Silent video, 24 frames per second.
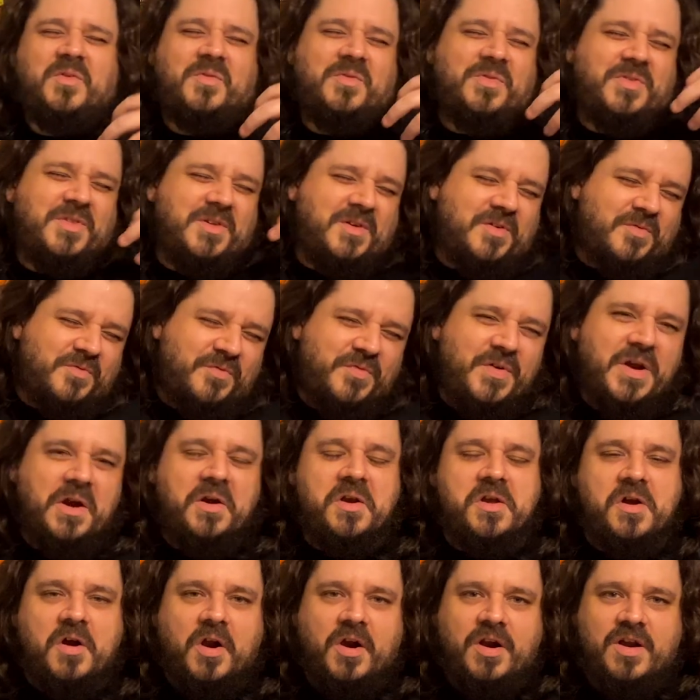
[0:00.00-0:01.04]
they're
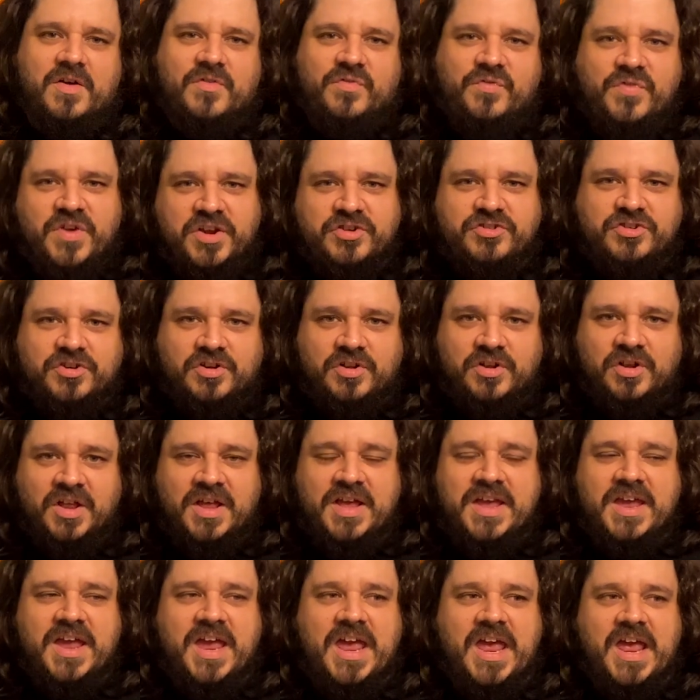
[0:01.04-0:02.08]
very artificial,
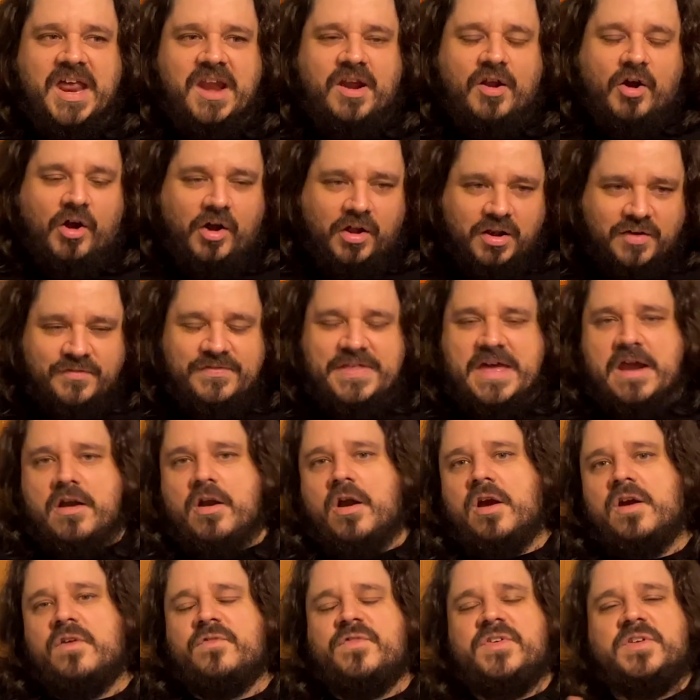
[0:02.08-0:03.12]
and all of that
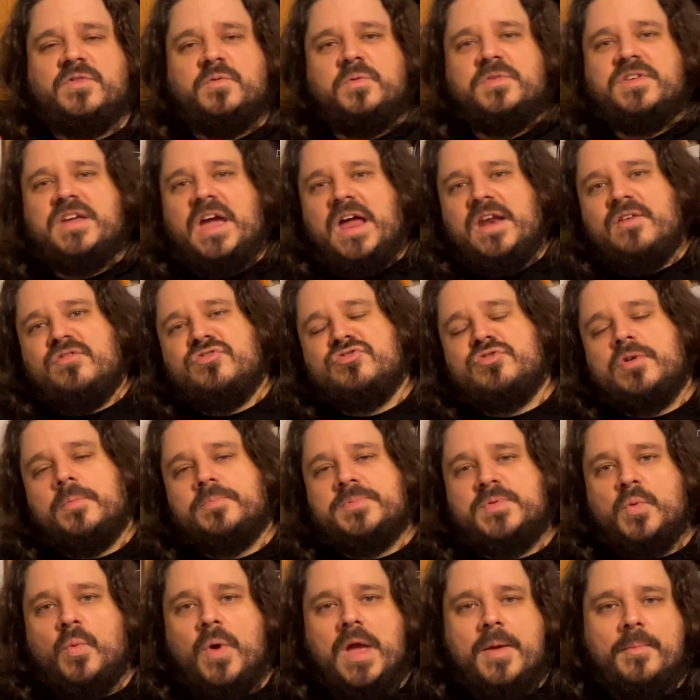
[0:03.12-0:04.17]
artifice was kind of
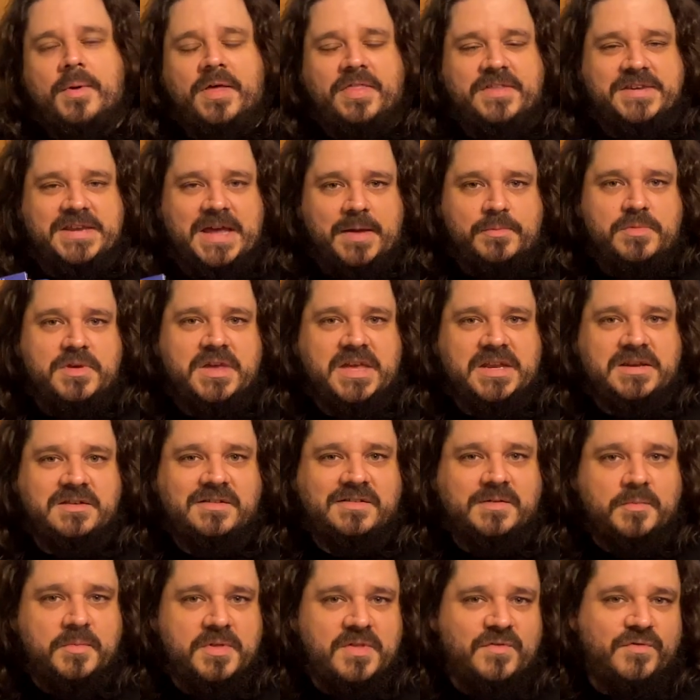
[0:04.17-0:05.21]
stripped away by the time you get to
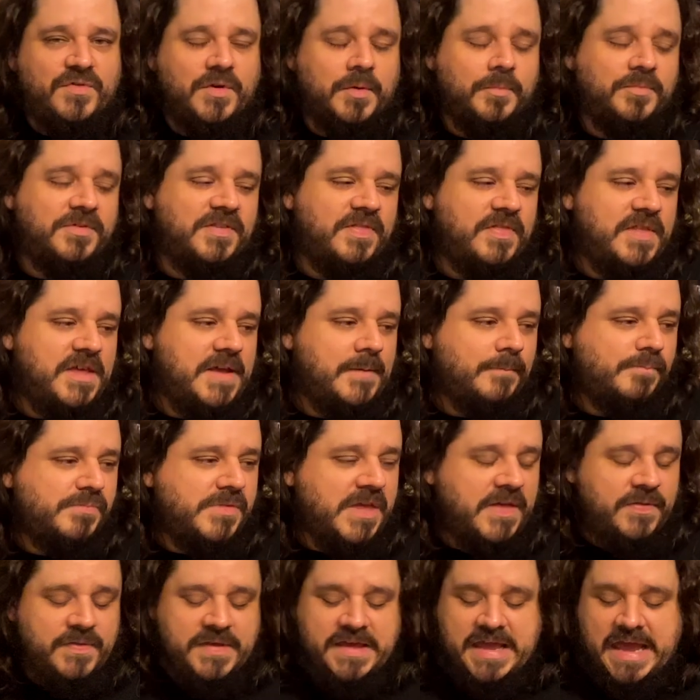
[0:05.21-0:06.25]
some of the films in the
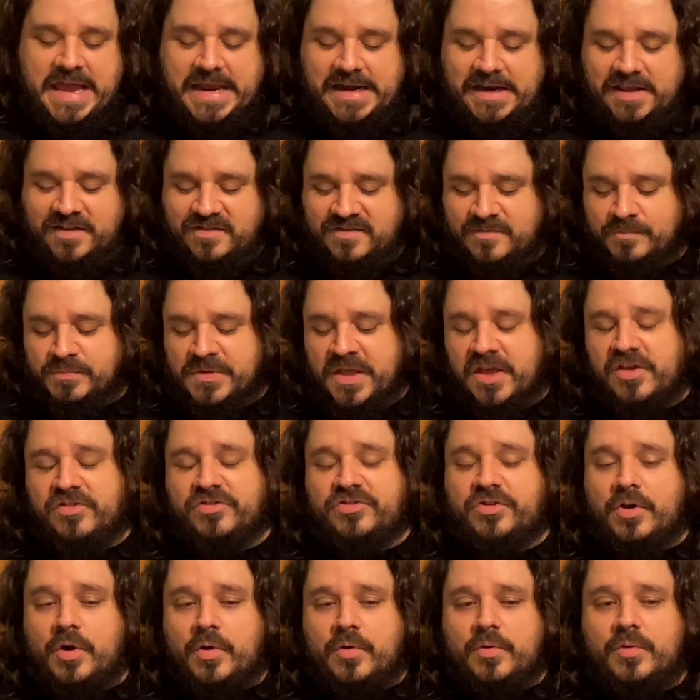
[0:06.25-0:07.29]
80s.
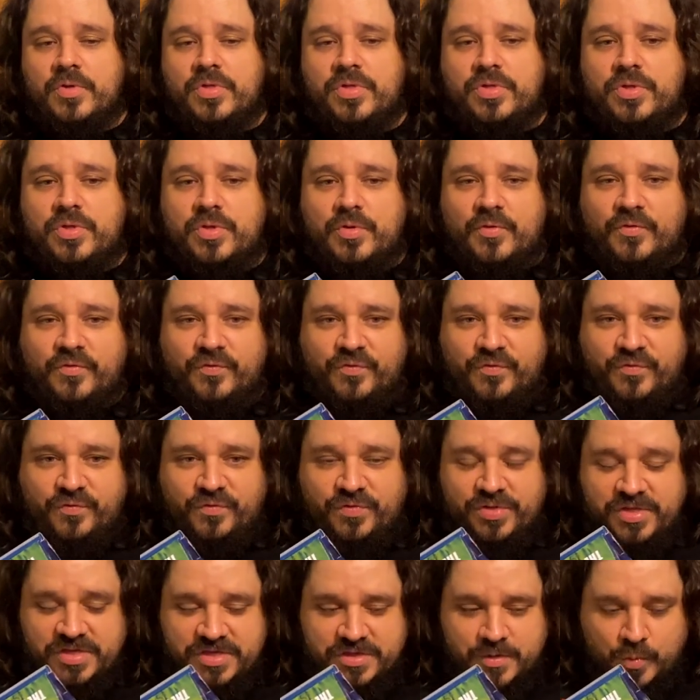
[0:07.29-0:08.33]
So
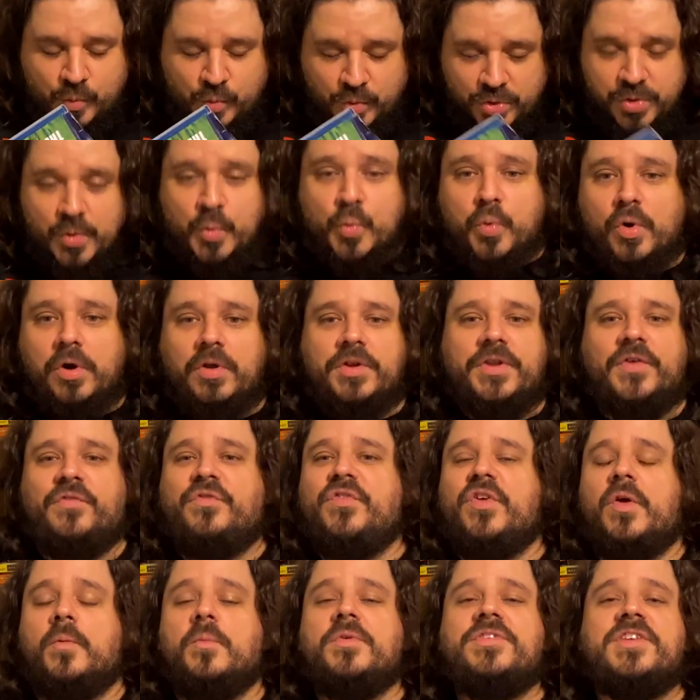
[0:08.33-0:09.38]
the world of
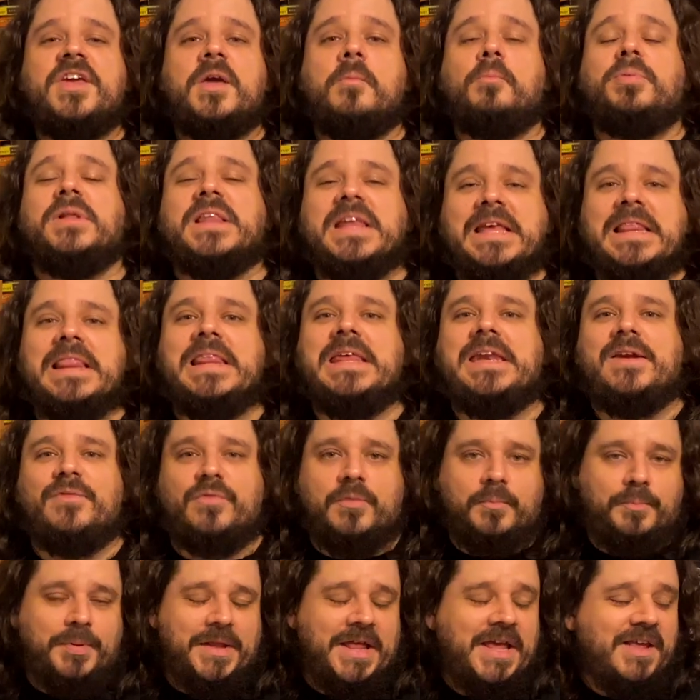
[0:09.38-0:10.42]
film was a completely
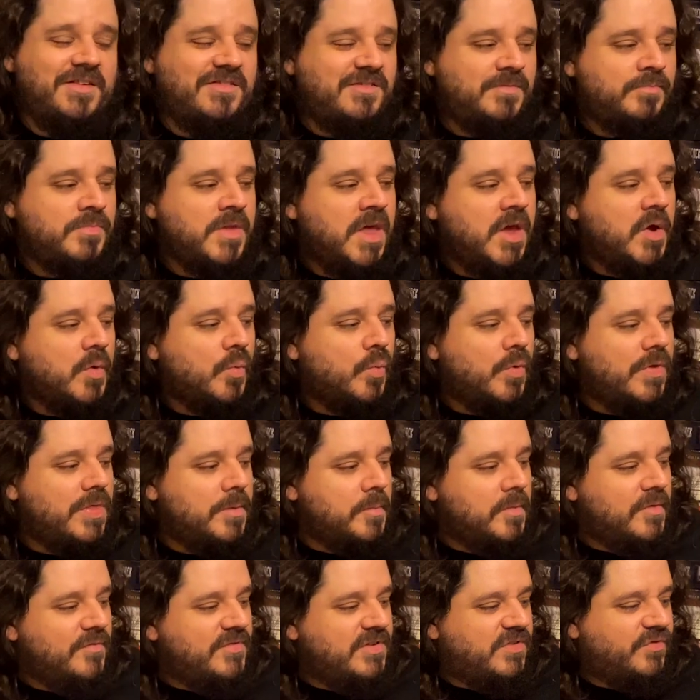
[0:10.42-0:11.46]
different place when the
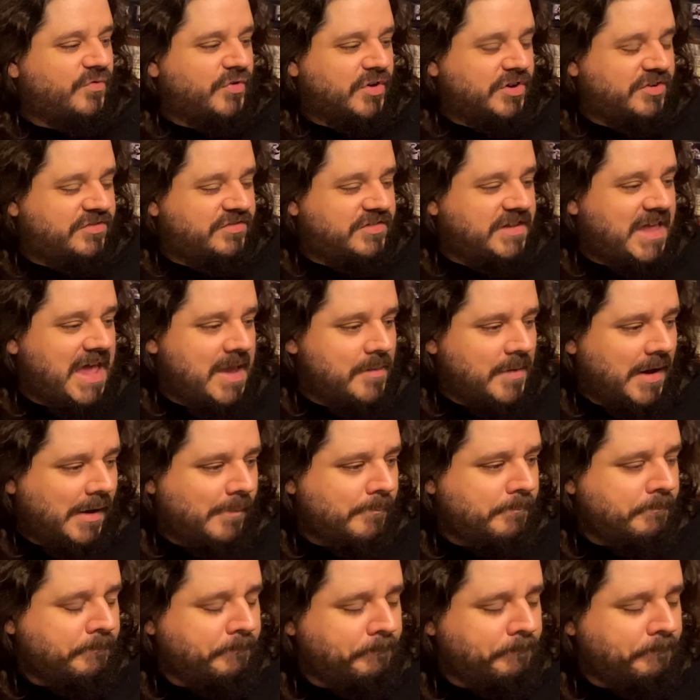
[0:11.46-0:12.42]
movies first came out,